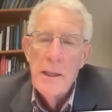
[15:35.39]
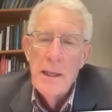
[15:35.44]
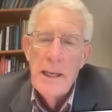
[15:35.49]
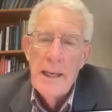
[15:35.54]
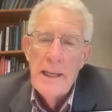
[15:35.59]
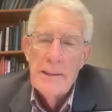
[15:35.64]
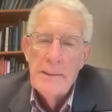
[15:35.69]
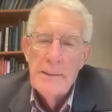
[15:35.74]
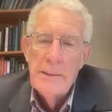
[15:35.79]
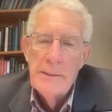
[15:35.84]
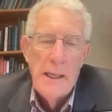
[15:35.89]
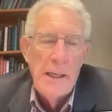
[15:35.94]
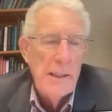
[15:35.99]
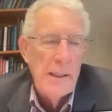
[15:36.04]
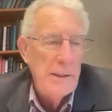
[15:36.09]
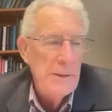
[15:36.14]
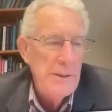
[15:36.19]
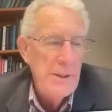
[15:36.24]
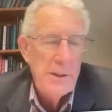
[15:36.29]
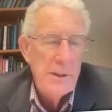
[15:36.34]
And
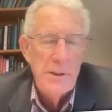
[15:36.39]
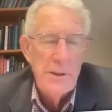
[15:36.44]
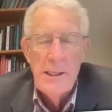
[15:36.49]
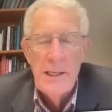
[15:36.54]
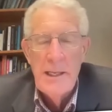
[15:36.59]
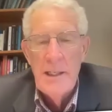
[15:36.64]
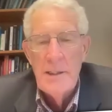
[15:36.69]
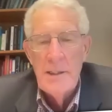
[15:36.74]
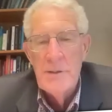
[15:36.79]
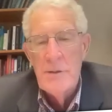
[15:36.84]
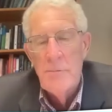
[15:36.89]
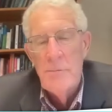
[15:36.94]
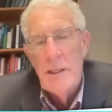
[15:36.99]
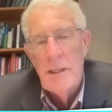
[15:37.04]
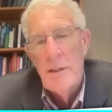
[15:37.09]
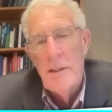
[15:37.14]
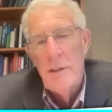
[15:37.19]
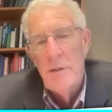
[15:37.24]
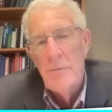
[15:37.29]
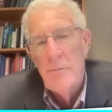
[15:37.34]
until the cancer
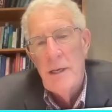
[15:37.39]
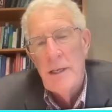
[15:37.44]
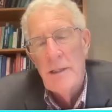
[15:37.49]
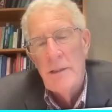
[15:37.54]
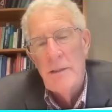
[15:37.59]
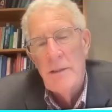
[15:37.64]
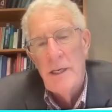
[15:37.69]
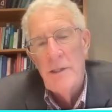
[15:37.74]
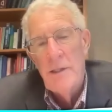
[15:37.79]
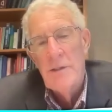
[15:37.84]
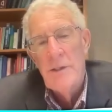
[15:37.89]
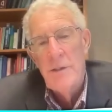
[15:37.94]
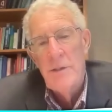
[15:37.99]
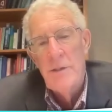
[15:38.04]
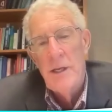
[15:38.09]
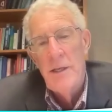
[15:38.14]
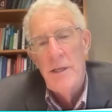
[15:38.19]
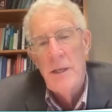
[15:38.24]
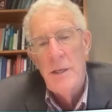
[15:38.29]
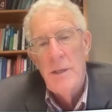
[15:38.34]
is recognized as
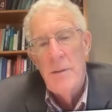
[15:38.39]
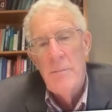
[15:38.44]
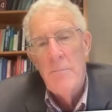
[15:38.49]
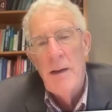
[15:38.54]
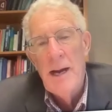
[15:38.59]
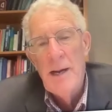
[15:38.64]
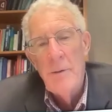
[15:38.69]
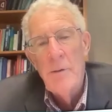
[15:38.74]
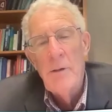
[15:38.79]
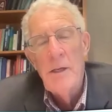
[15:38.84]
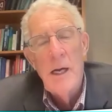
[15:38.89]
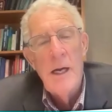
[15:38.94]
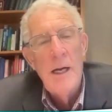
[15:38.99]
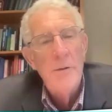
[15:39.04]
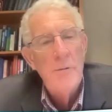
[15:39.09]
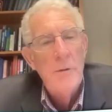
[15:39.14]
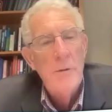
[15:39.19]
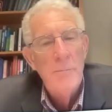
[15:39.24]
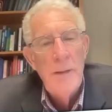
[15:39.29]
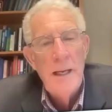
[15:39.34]
a
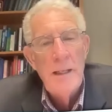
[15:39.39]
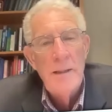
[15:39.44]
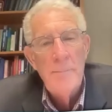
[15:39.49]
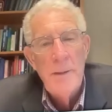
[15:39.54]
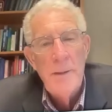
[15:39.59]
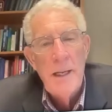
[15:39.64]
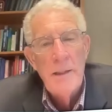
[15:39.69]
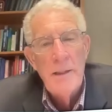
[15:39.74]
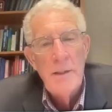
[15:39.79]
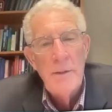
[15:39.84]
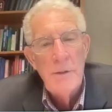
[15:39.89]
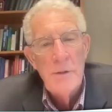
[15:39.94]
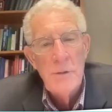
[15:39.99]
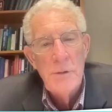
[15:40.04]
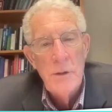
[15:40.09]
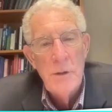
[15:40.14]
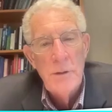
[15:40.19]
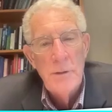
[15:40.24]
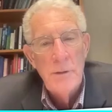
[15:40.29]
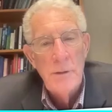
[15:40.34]
mitochondrial metabolic
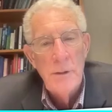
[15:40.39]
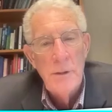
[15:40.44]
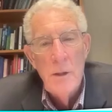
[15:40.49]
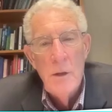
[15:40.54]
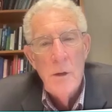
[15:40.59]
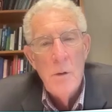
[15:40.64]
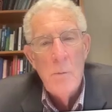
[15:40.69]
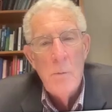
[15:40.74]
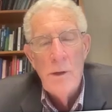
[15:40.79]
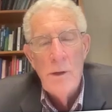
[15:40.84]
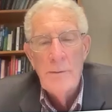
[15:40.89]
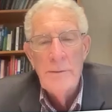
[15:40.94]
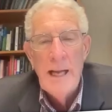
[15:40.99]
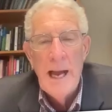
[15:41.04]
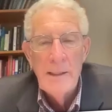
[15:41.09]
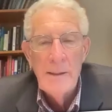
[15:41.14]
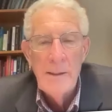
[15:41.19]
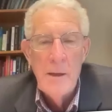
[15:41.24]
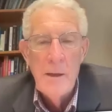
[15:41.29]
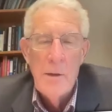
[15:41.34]
disorder, we're
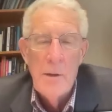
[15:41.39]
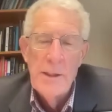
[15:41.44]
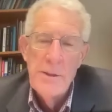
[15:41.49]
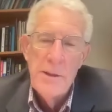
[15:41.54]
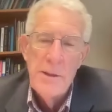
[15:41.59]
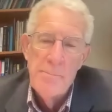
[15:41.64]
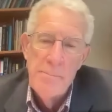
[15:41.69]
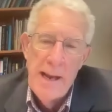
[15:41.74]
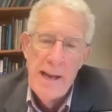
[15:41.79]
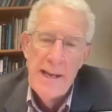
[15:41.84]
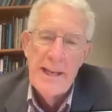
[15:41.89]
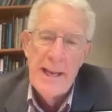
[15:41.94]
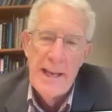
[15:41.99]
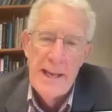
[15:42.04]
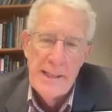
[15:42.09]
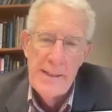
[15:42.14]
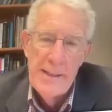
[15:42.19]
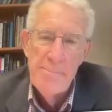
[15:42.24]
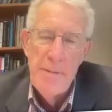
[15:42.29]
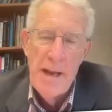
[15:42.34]
not going to make
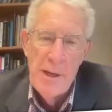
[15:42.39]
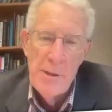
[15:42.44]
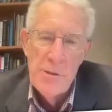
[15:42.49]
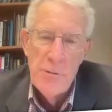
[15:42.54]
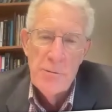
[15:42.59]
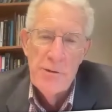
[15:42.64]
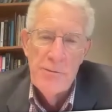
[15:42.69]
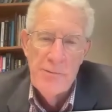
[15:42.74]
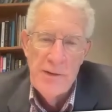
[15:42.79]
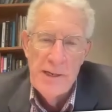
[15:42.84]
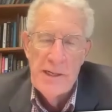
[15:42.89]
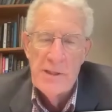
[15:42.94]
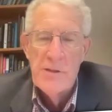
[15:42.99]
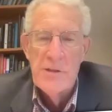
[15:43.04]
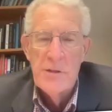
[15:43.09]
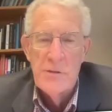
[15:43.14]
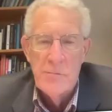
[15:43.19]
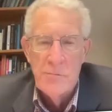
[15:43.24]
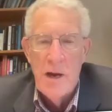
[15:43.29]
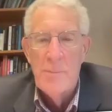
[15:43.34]
any major advance
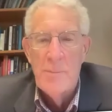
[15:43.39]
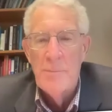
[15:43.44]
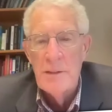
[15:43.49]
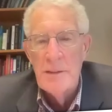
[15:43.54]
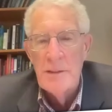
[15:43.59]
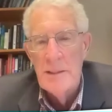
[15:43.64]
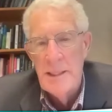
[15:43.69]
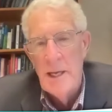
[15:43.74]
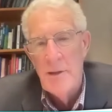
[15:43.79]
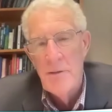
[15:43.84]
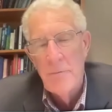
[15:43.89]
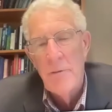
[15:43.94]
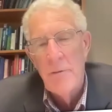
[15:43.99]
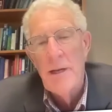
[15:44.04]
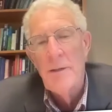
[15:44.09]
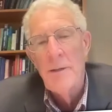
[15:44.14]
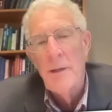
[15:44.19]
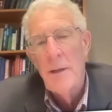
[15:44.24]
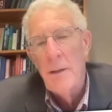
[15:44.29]
in dropping the death rate,